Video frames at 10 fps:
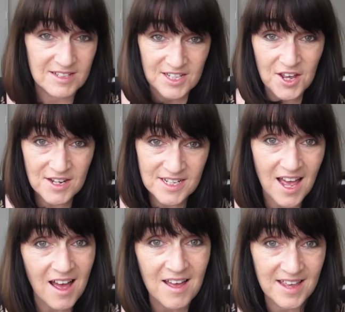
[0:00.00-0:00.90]
turned
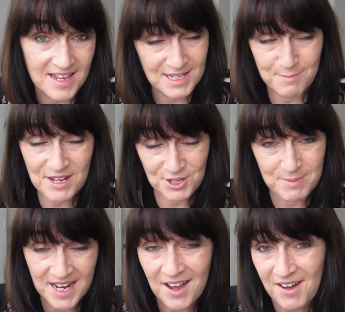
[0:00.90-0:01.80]
his bedroom
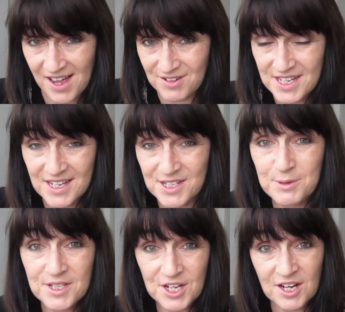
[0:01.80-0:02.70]
in our house into
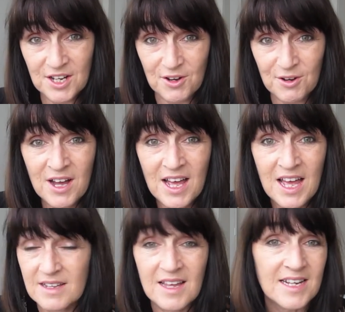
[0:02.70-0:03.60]
a jungle,
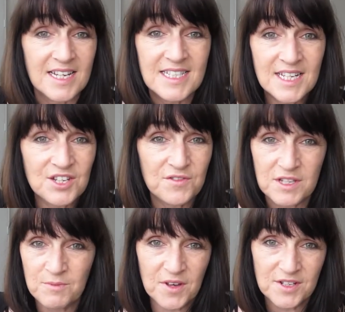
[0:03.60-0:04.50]
and he'd sent off
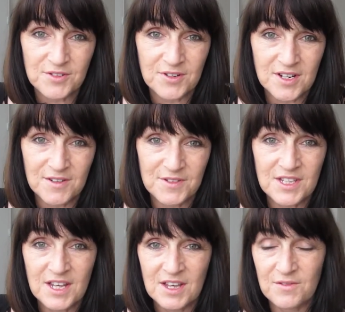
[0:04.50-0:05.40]
some photographs
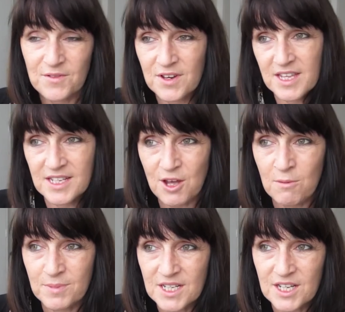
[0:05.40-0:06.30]
for this
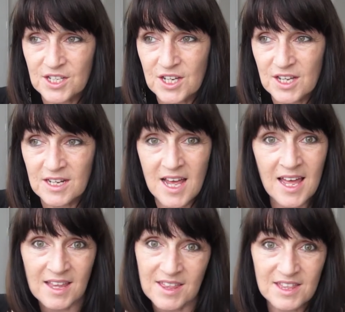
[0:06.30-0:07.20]
competition,
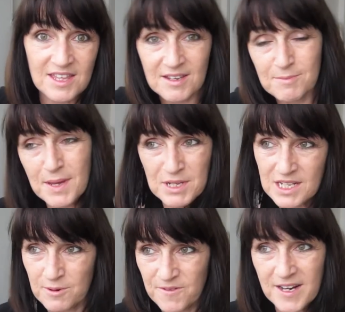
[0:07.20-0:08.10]
and the
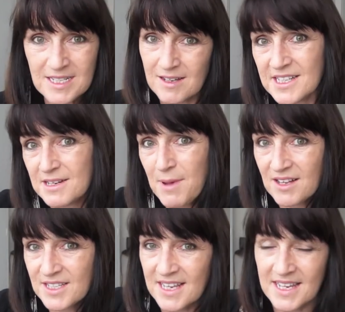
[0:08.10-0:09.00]
BBC were very excited
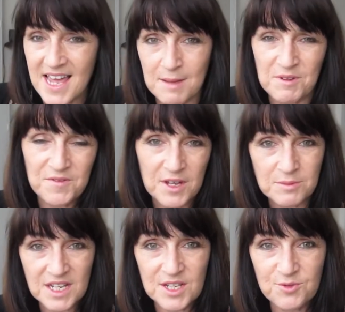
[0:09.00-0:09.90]
about it and came and
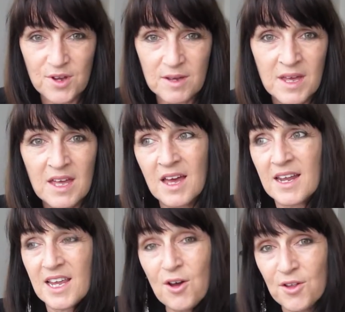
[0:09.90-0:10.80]
filmed his room,
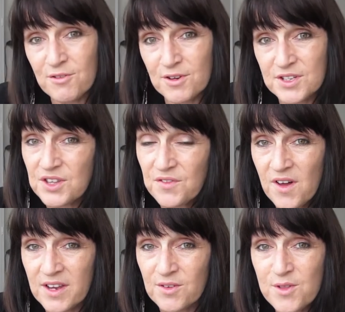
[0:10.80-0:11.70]
and he got through to the
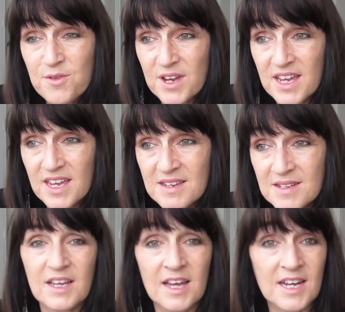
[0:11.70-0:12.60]
final three,
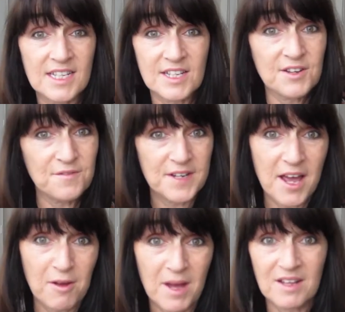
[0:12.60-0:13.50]
and he's done a
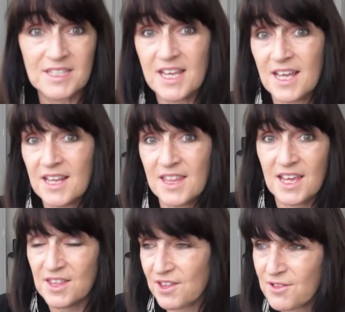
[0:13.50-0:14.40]
video about it. And
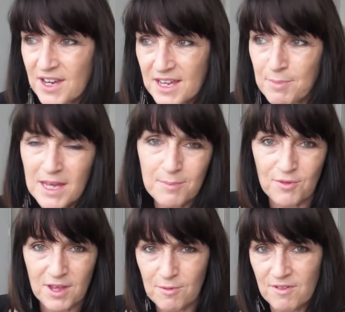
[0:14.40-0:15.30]
then the three people
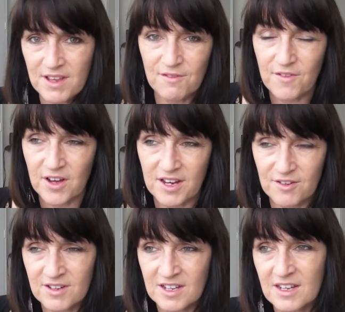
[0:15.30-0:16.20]
that were in the
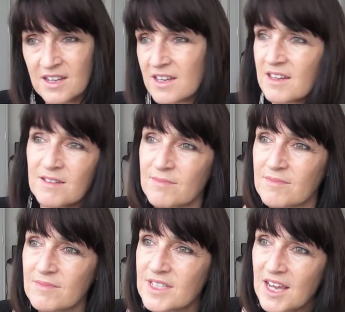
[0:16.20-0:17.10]
final
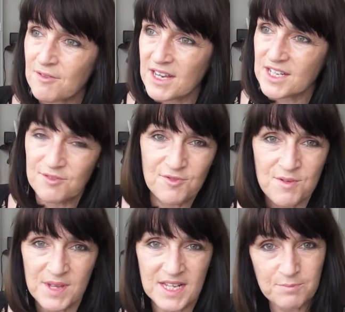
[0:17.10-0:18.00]
decorated a
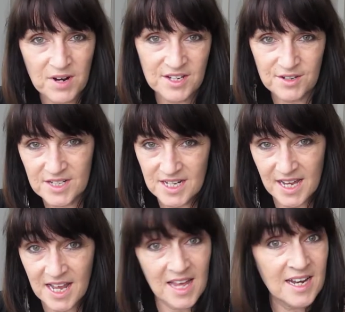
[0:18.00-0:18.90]
room in this brand new
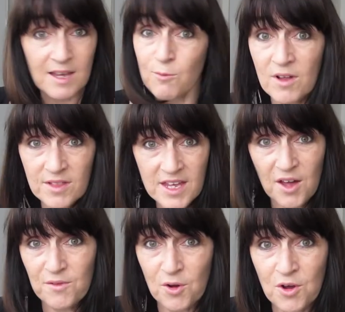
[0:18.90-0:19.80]
estate, and he won the
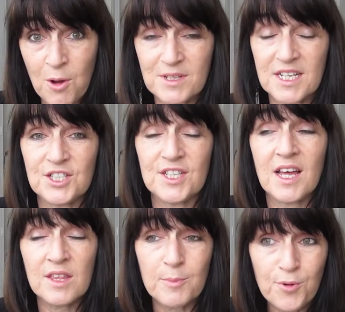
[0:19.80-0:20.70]
overall competition,
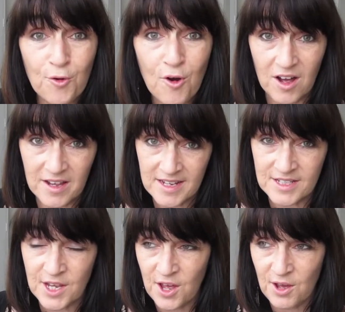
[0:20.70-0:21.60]
and the
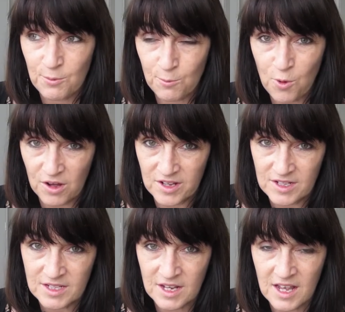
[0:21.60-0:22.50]
prize
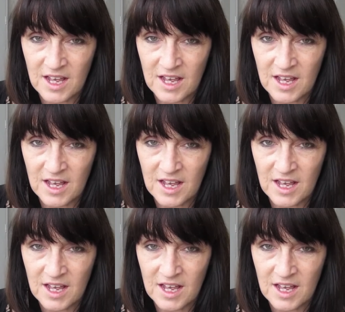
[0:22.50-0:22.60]
was